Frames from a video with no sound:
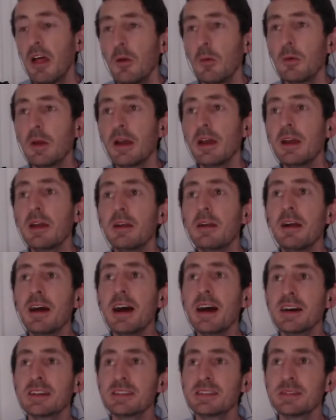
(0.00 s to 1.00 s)
We're
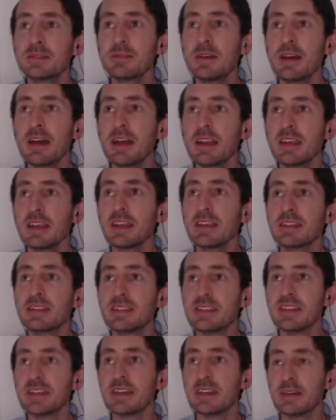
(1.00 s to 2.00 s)
at
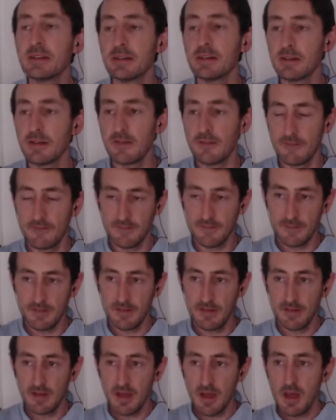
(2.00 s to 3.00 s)
22,
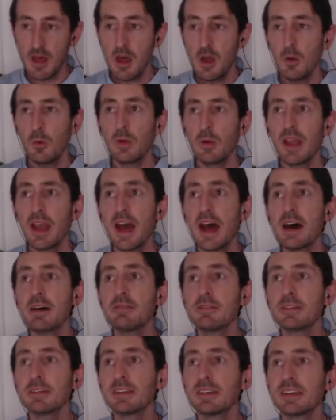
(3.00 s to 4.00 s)
we
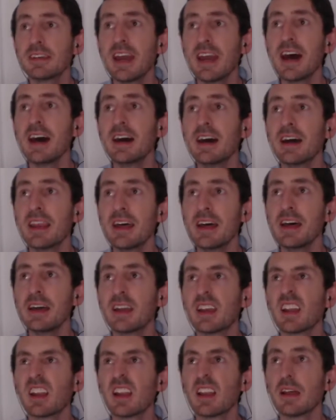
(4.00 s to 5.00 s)
haven't got a
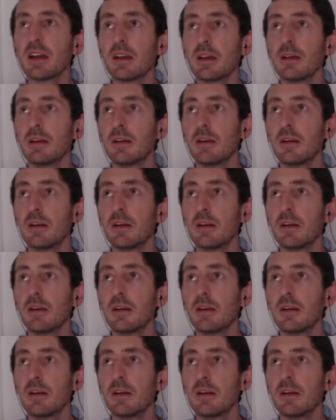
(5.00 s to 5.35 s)
clue.